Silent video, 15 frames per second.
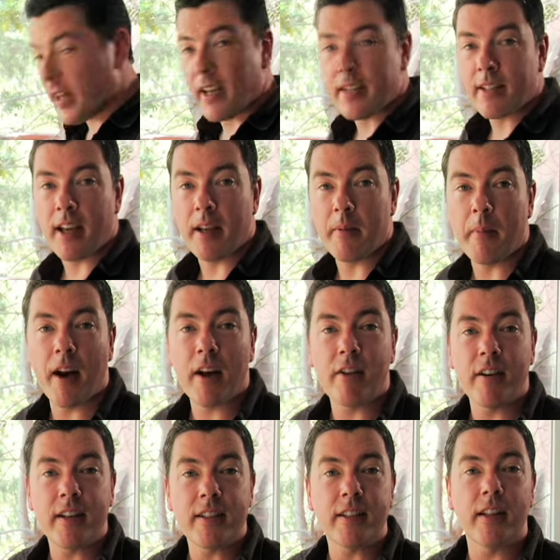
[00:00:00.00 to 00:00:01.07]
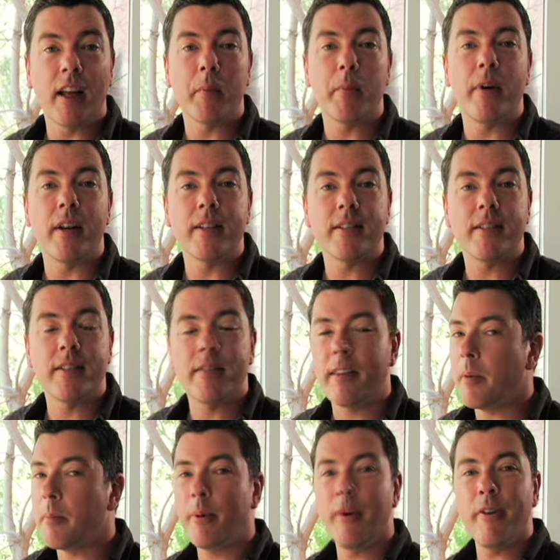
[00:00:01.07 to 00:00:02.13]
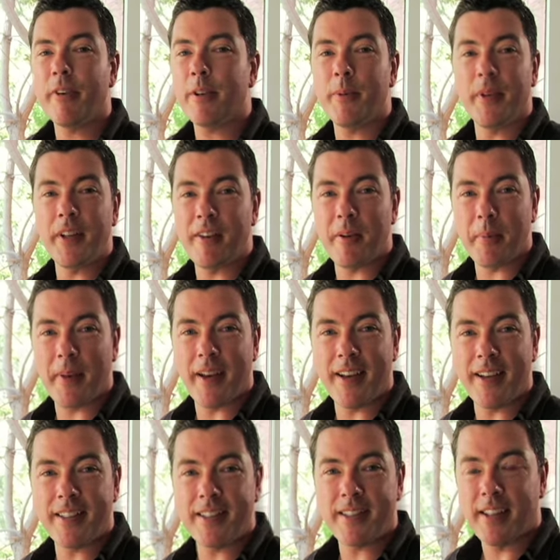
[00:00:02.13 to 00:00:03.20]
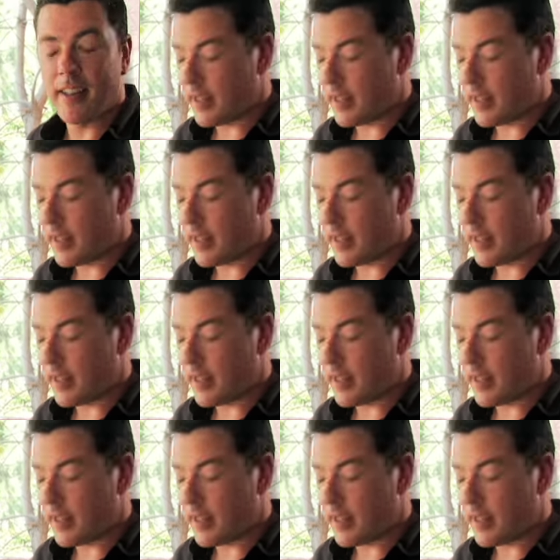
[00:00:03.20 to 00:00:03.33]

can I say? Margaritas are like breasts. They're perfect when they're in pairs.